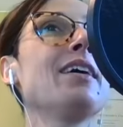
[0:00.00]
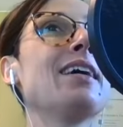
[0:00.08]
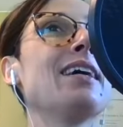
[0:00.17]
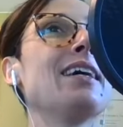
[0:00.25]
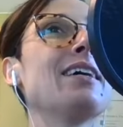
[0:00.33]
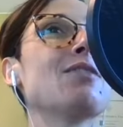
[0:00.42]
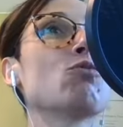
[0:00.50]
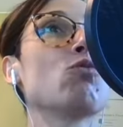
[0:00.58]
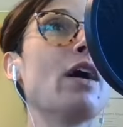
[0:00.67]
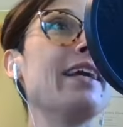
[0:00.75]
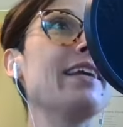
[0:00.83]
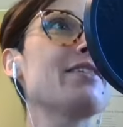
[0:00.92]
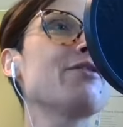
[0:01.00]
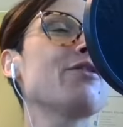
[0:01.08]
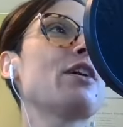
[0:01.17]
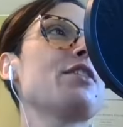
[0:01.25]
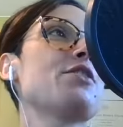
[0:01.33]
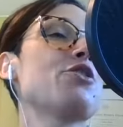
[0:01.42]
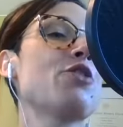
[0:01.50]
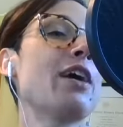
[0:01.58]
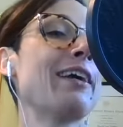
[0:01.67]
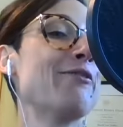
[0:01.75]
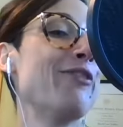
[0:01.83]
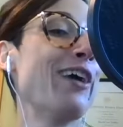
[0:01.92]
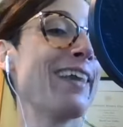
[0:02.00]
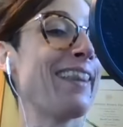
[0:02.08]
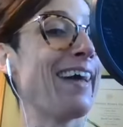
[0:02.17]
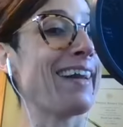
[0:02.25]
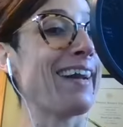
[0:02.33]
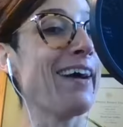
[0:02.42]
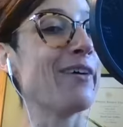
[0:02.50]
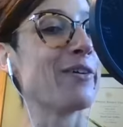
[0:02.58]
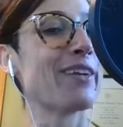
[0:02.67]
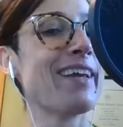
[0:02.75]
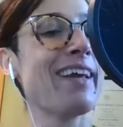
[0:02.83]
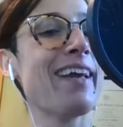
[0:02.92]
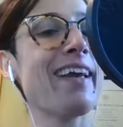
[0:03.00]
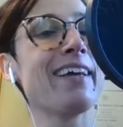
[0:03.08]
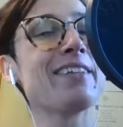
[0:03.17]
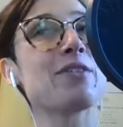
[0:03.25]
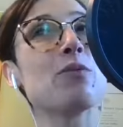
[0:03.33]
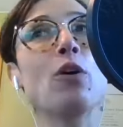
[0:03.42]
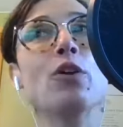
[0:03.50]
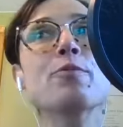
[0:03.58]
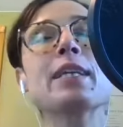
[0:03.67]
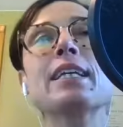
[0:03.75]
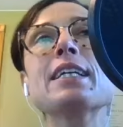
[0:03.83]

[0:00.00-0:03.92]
uh, right for us to try and find that out. So ultimately,